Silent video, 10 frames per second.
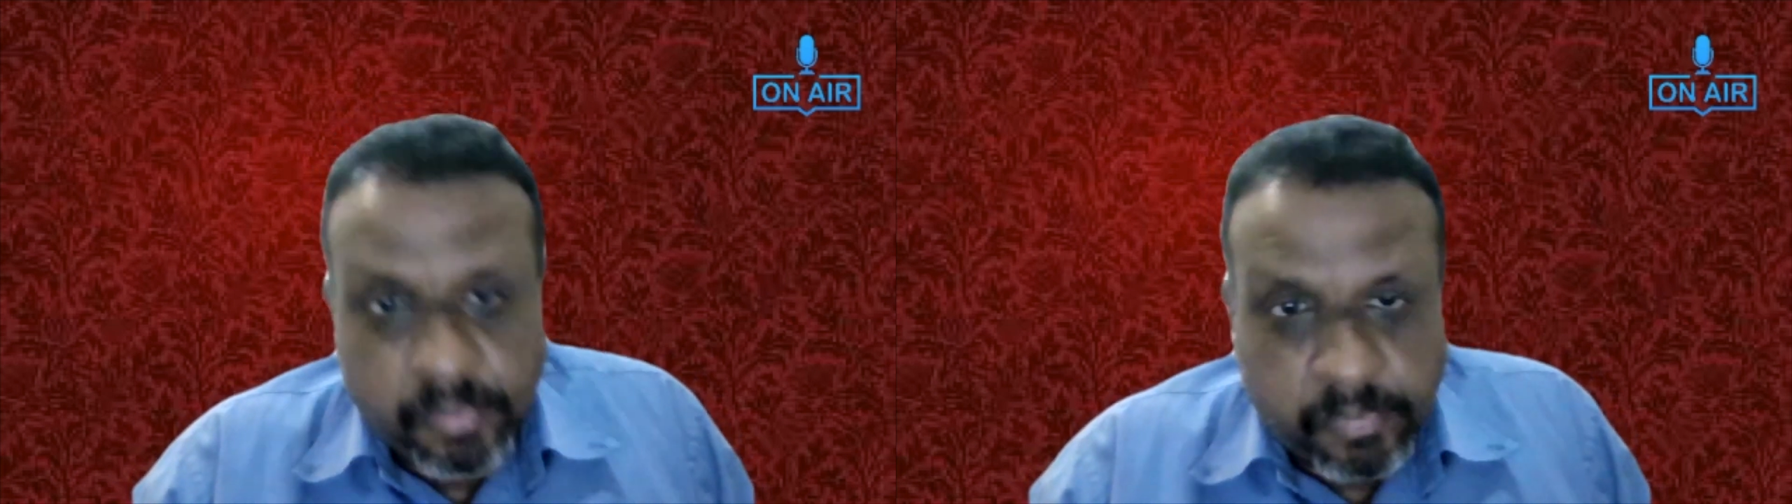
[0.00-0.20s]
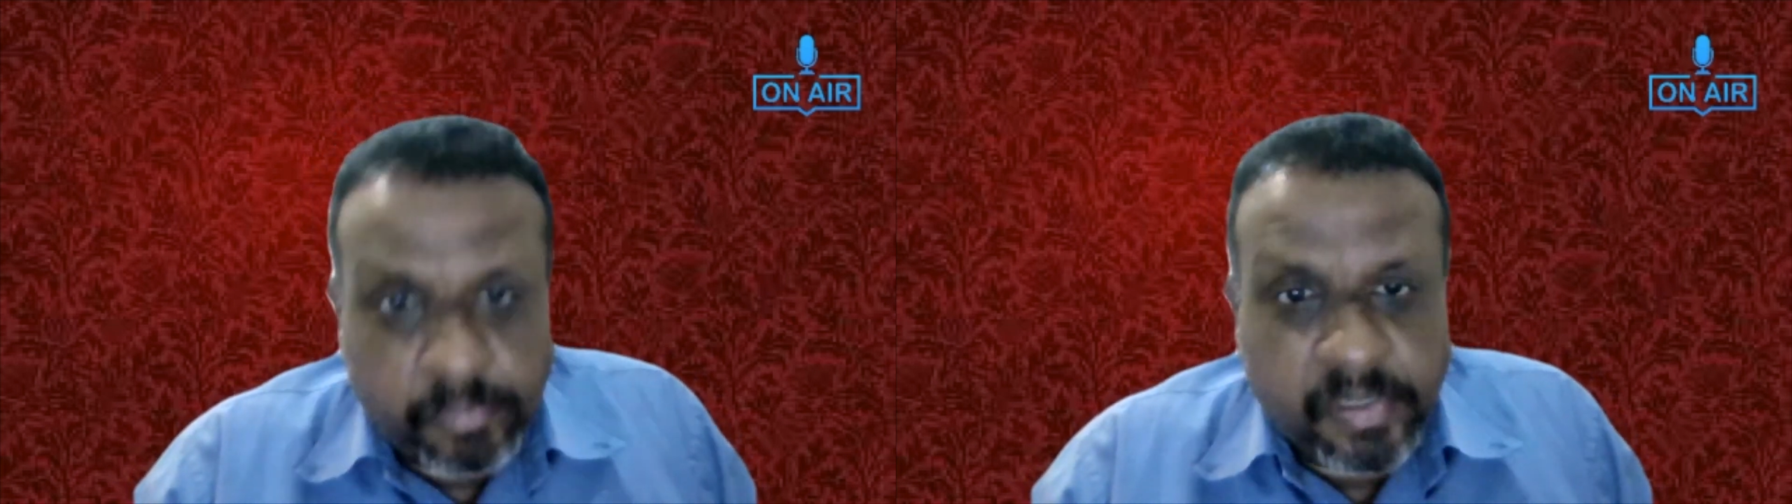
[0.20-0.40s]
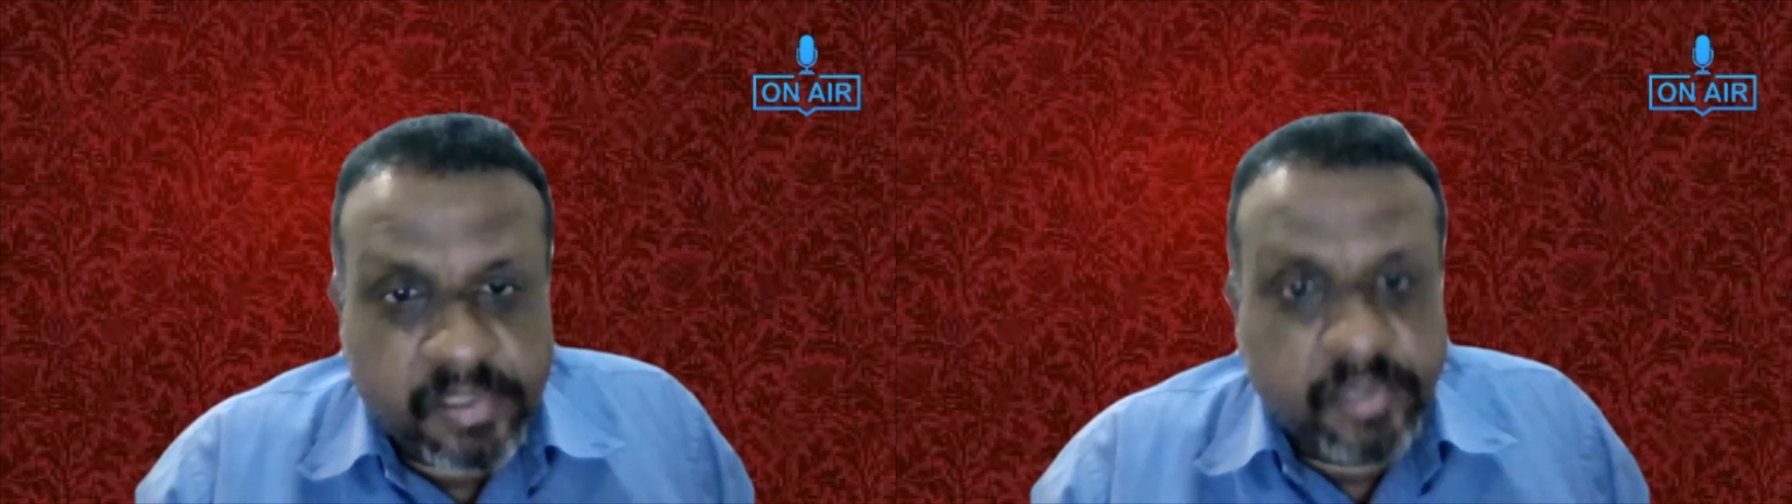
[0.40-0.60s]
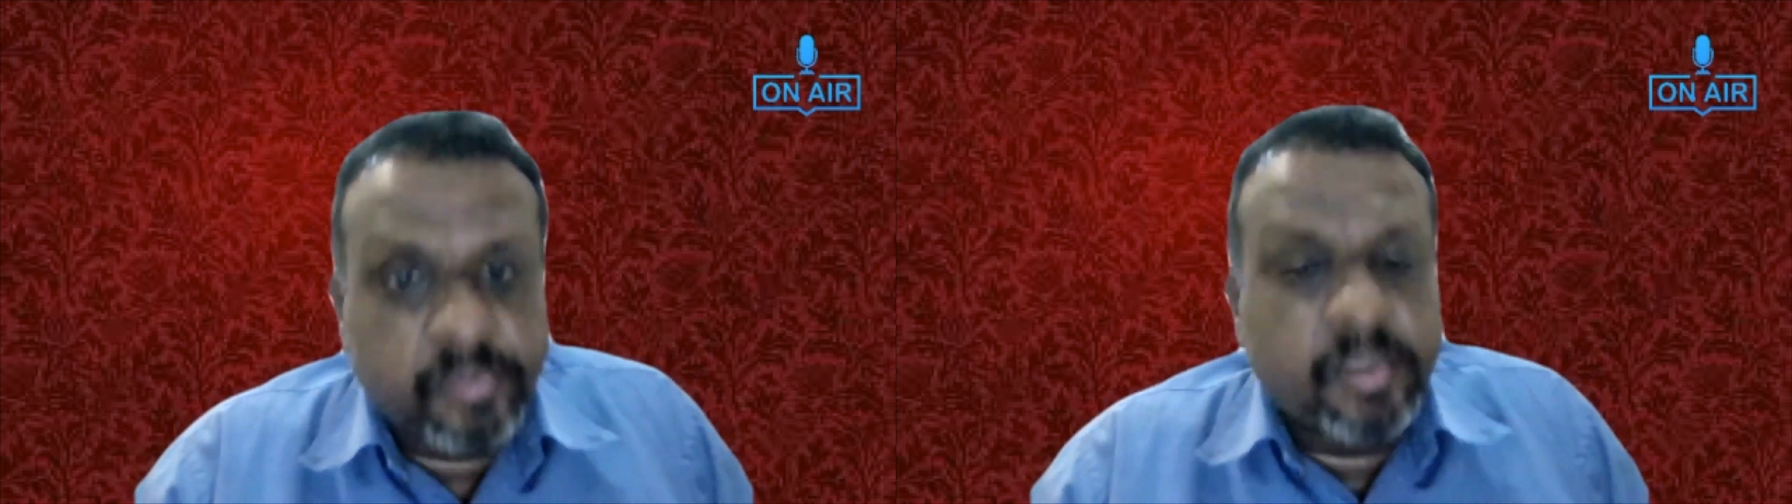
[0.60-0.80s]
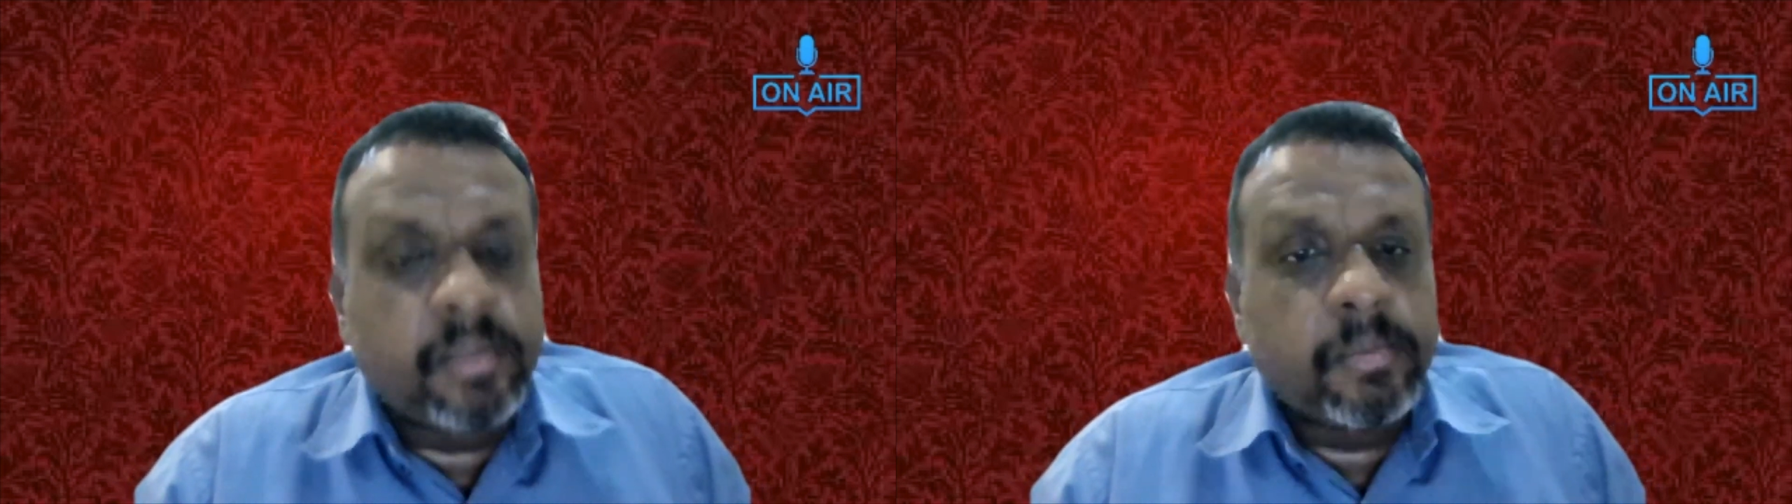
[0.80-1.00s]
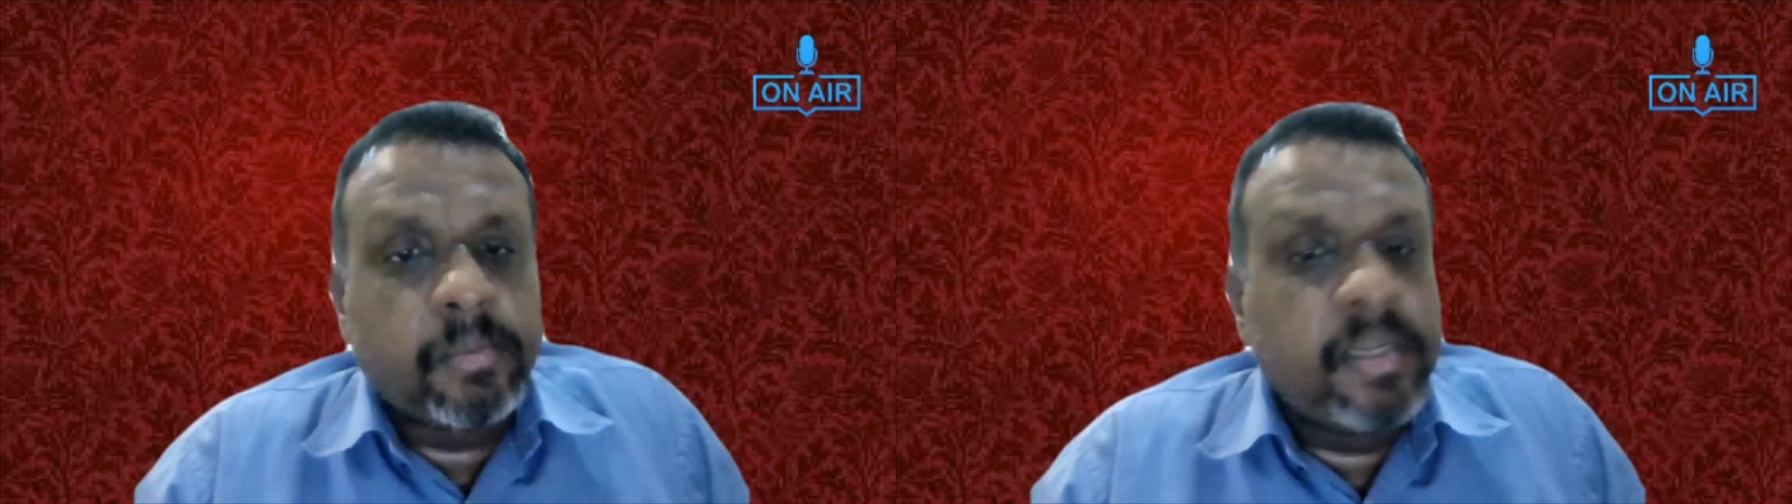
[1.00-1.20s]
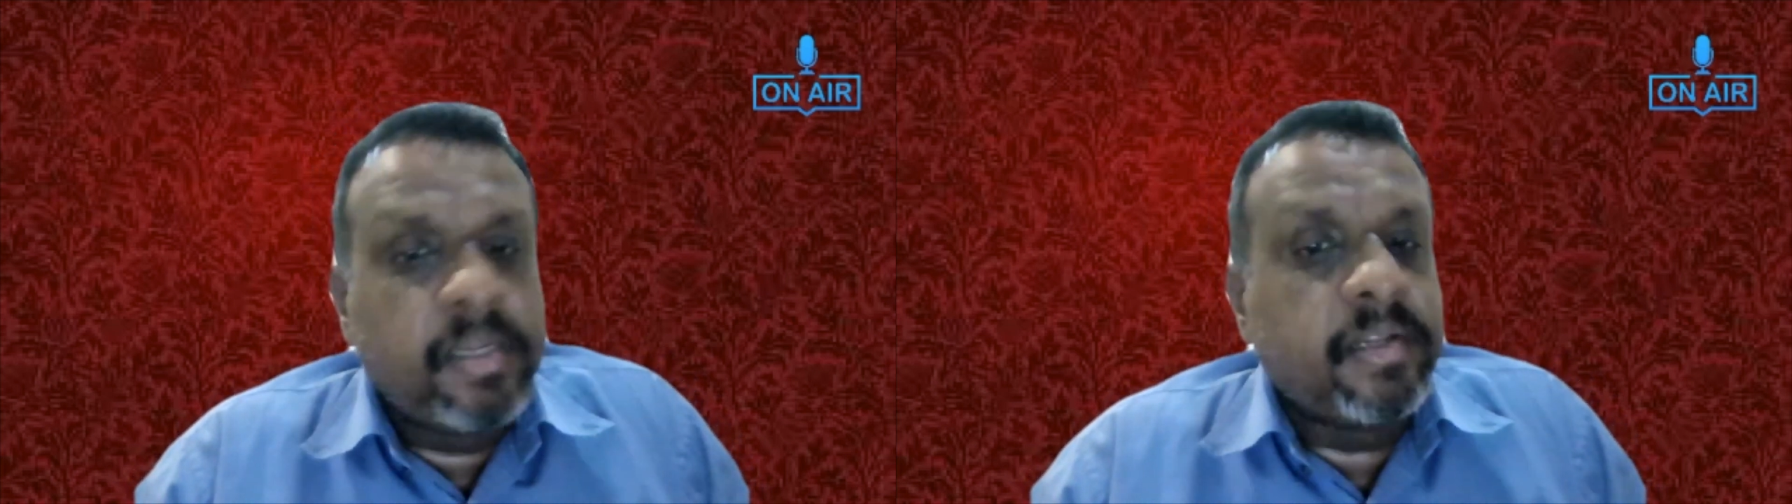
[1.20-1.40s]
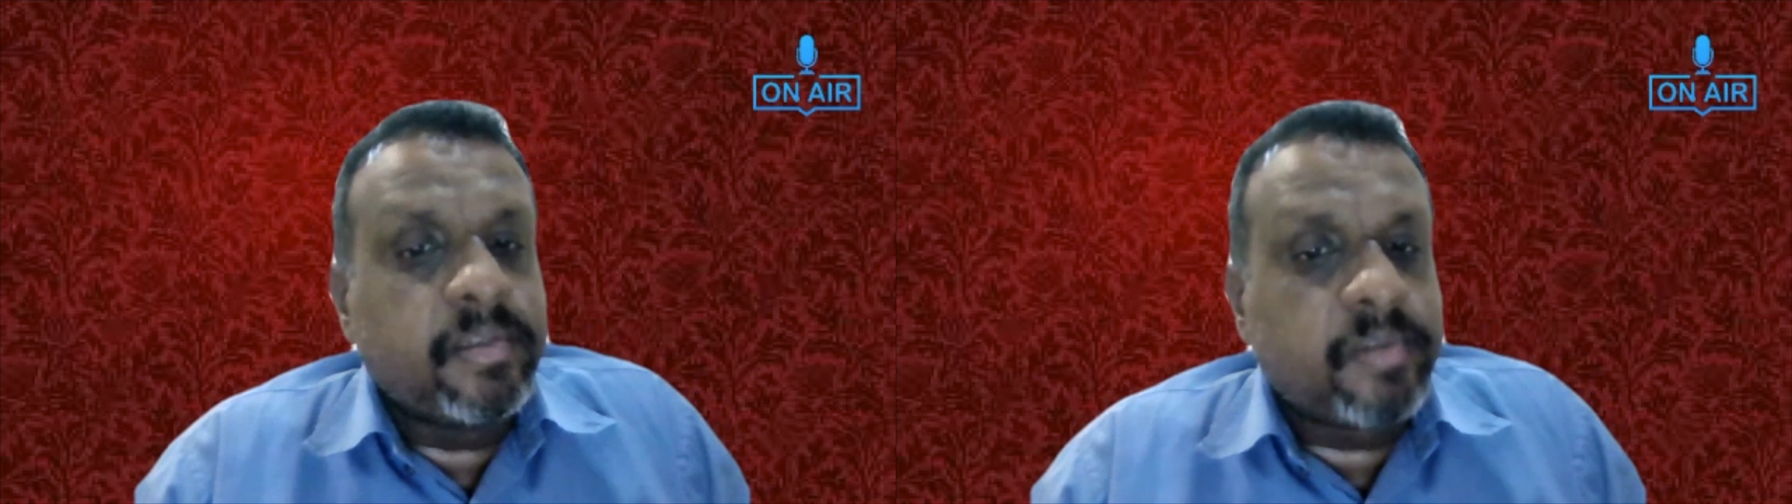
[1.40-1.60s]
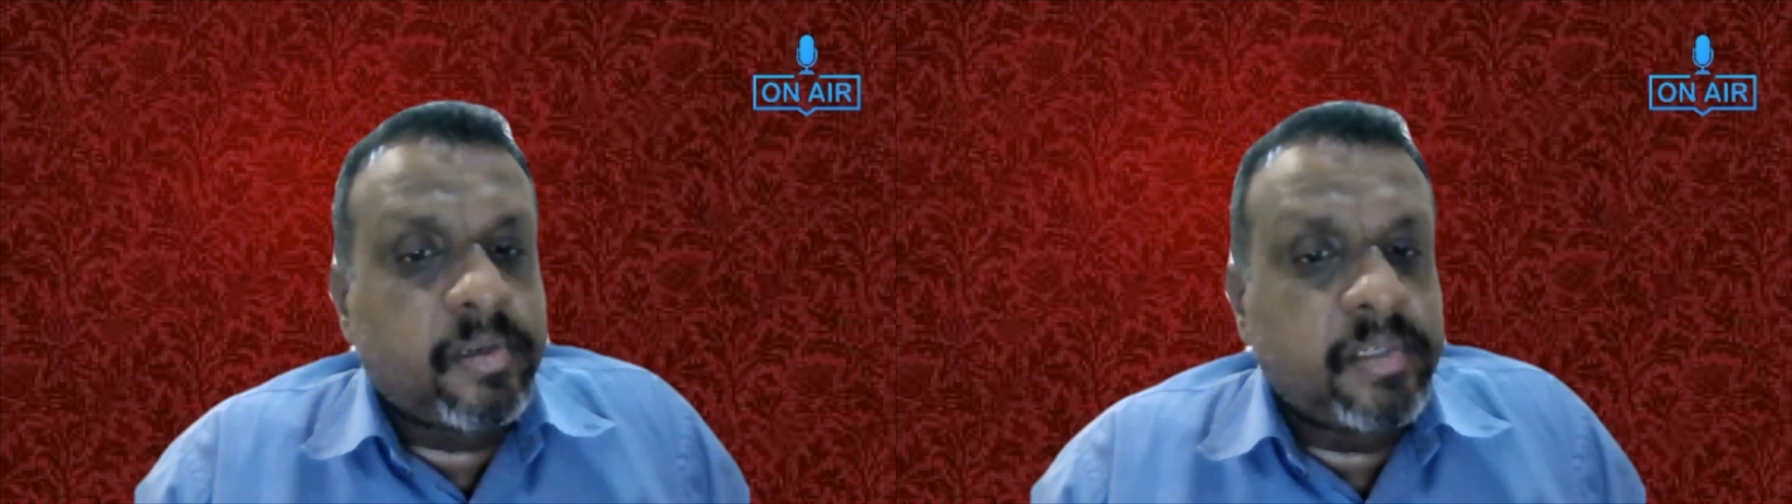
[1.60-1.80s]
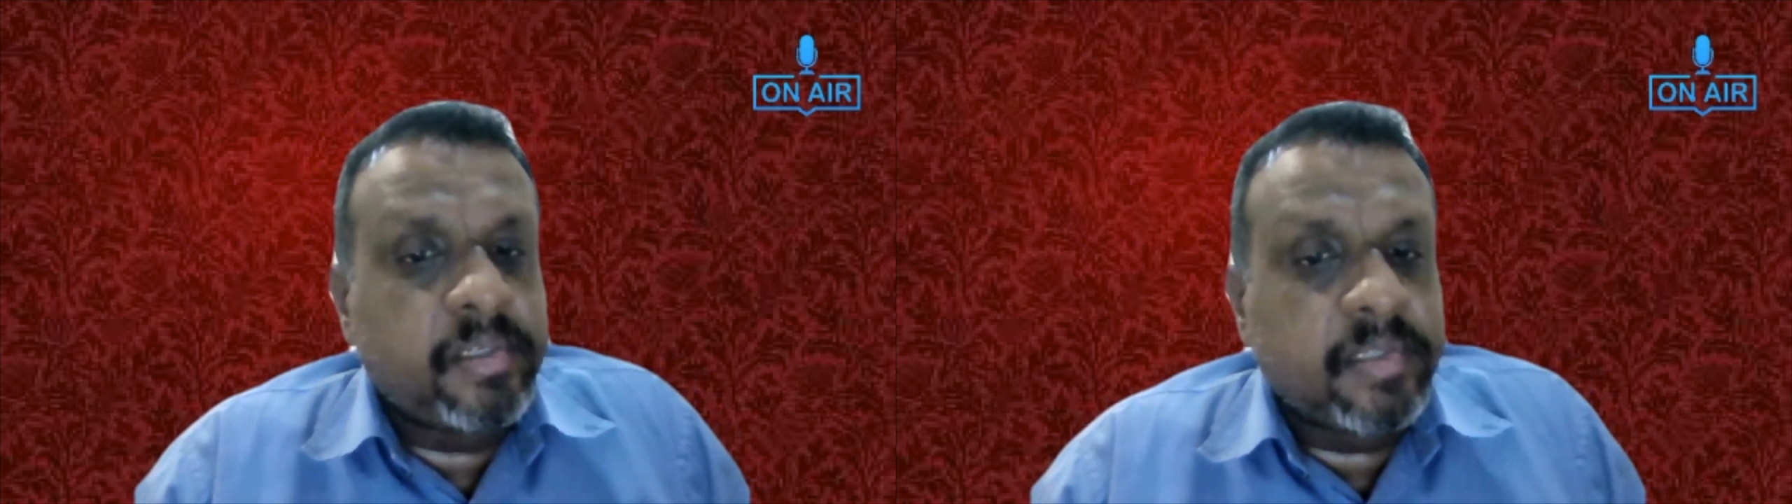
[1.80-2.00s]
patients with bleeding
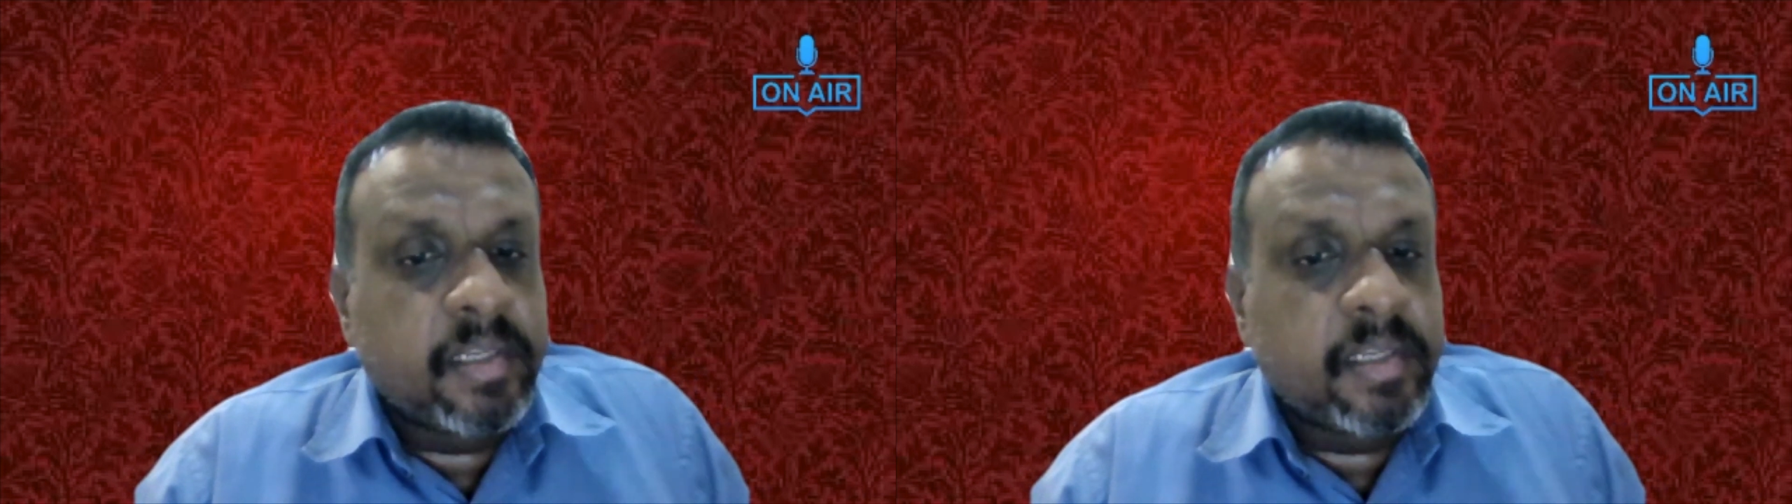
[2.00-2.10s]
disorders